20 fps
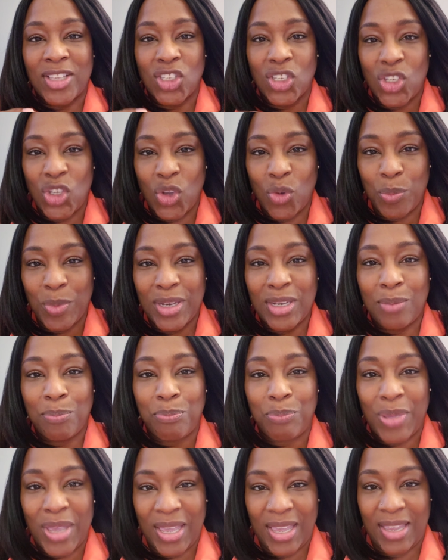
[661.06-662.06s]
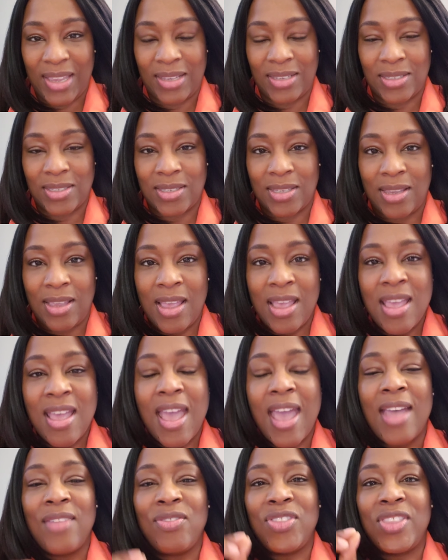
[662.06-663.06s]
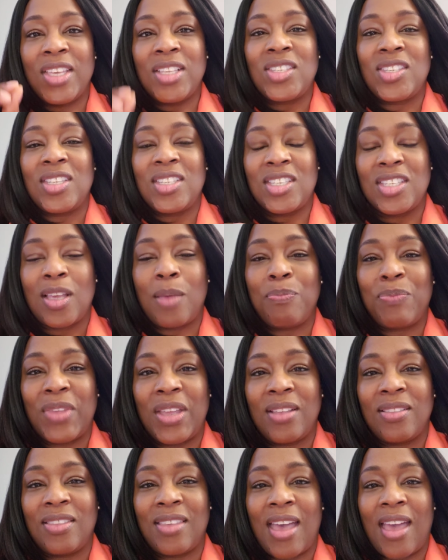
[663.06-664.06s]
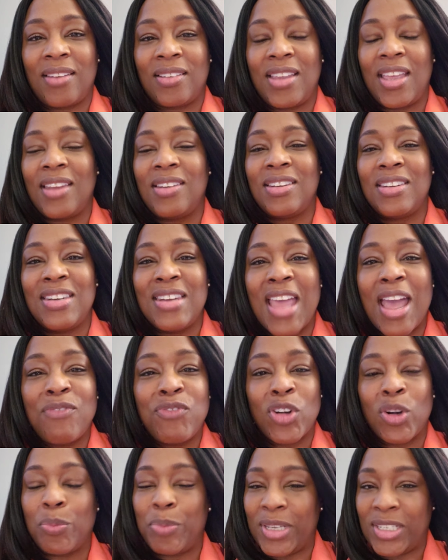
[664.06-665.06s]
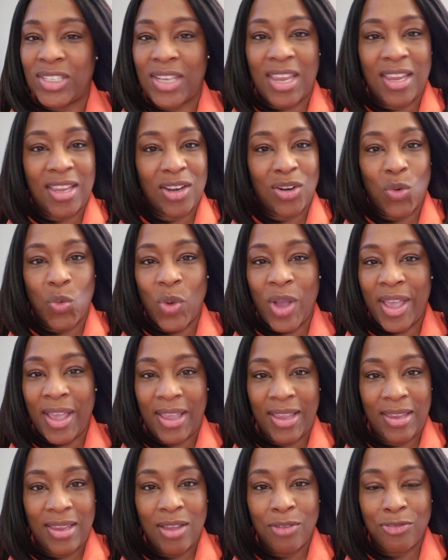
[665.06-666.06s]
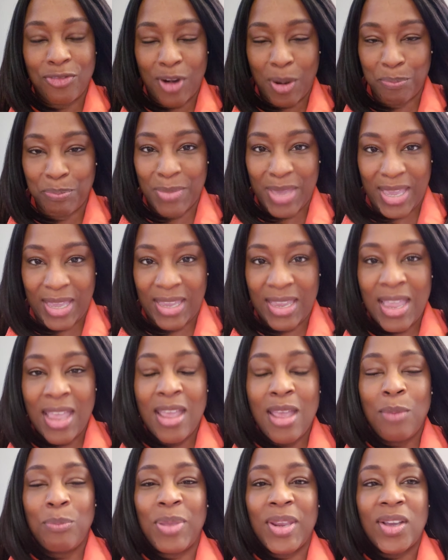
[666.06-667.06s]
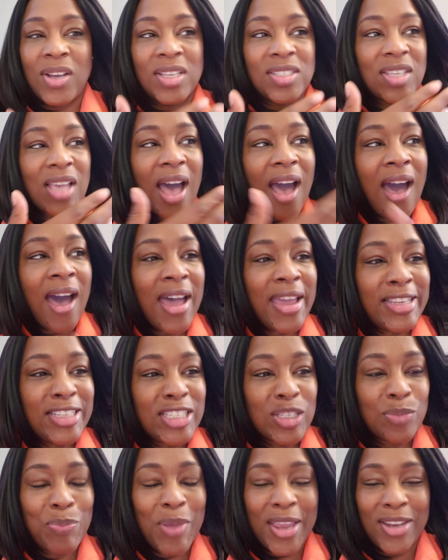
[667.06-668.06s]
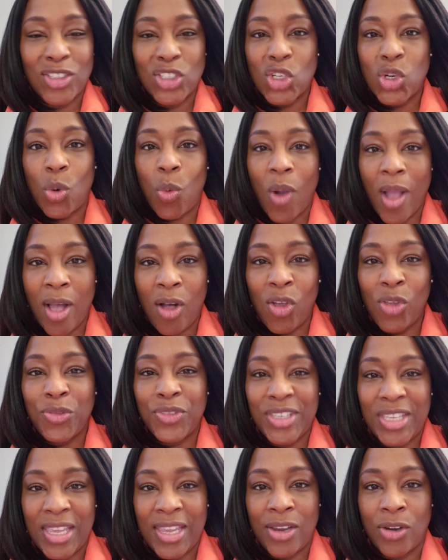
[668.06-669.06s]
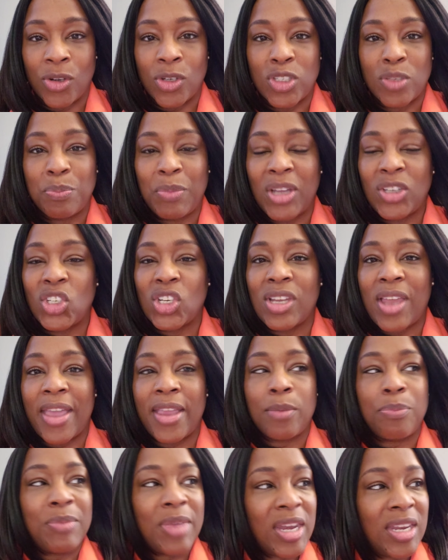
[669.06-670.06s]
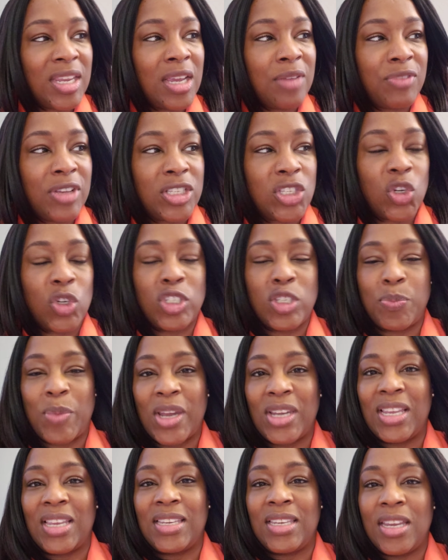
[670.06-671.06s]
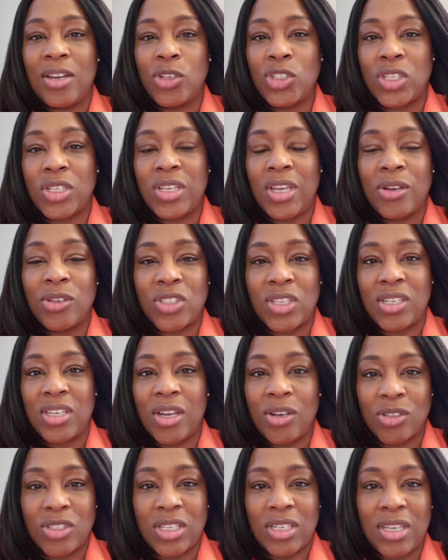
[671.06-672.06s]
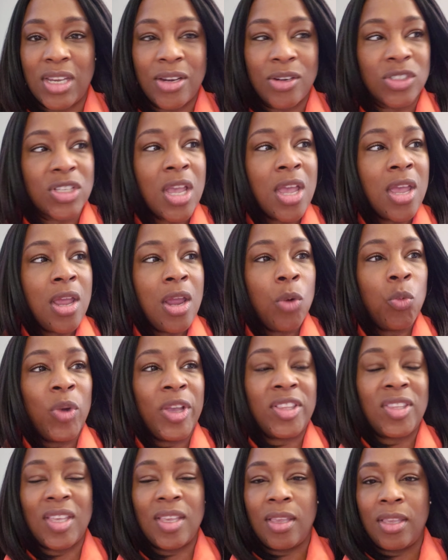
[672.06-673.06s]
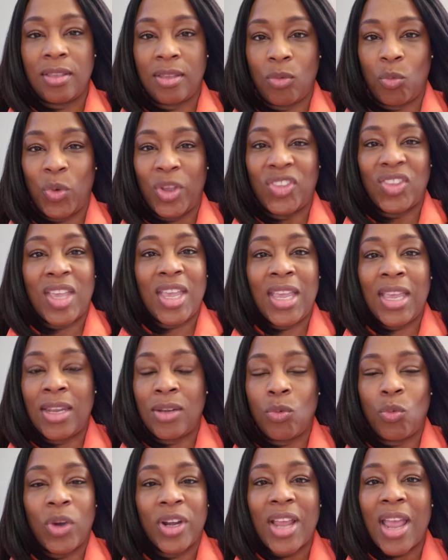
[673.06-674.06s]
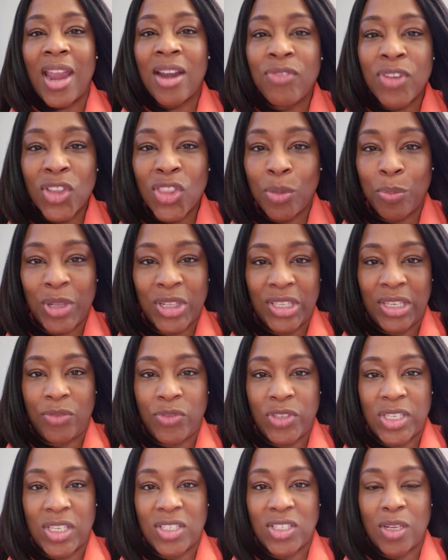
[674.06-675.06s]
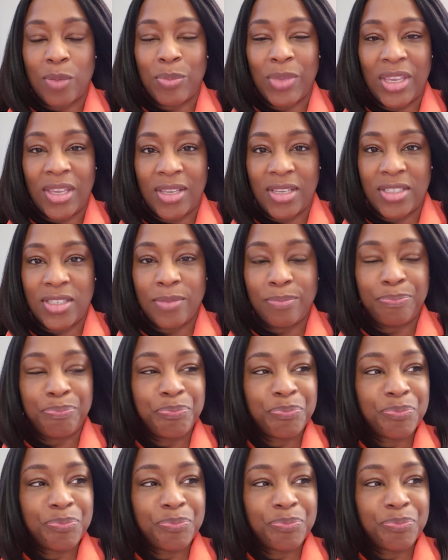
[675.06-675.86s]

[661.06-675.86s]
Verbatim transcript: as human beings. And this is something that can never be taken away from me, because I spent 12 years, much like many of us are spending years and years and years and years within whatever the belief system is.